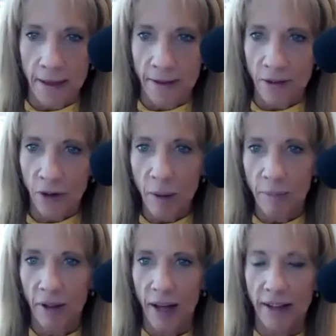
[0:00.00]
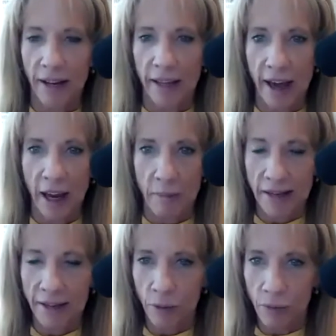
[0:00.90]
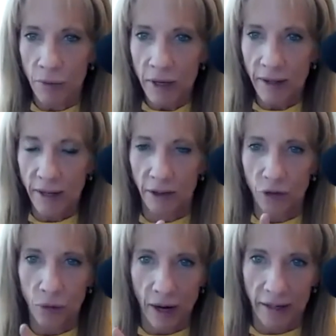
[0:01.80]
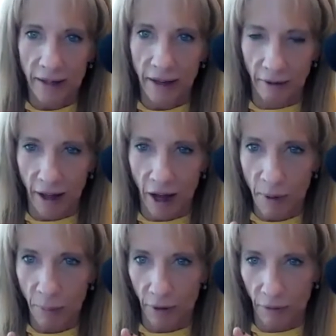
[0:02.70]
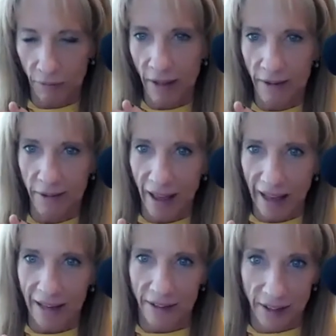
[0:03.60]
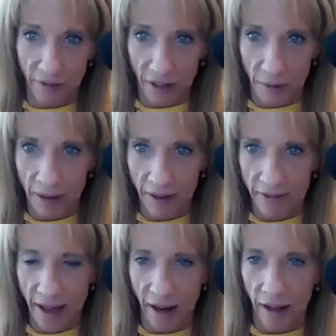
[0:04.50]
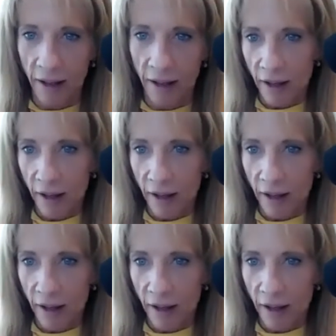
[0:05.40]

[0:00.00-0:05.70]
So go to that bli.academy because we really are trying to allow people to get scientific based data.